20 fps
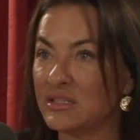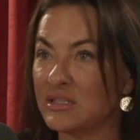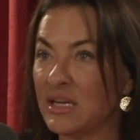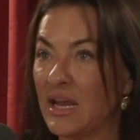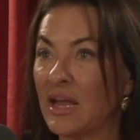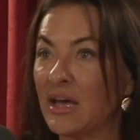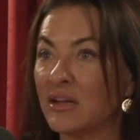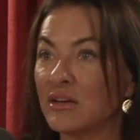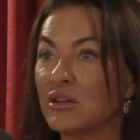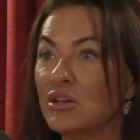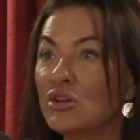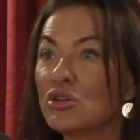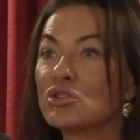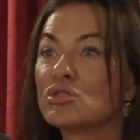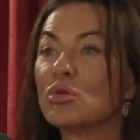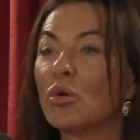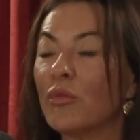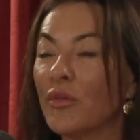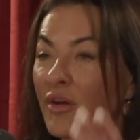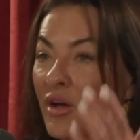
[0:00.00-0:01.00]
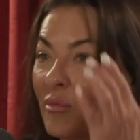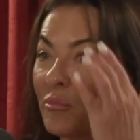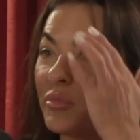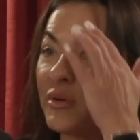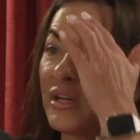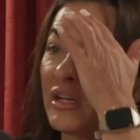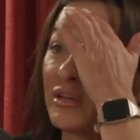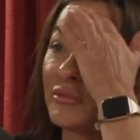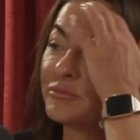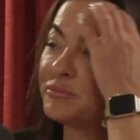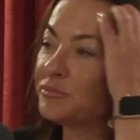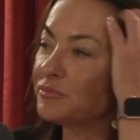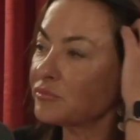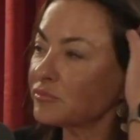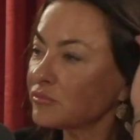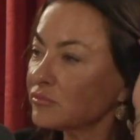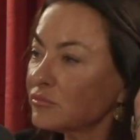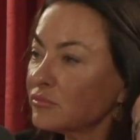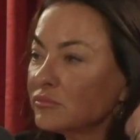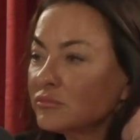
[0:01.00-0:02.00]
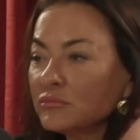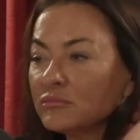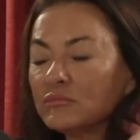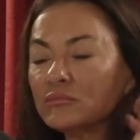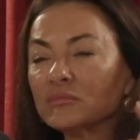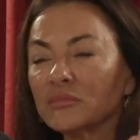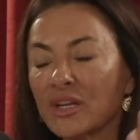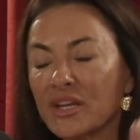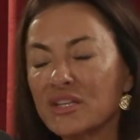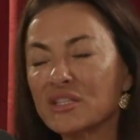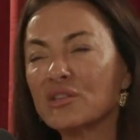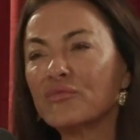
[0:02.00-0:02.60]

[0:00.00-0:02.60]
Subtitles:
Dan sold the company. He's the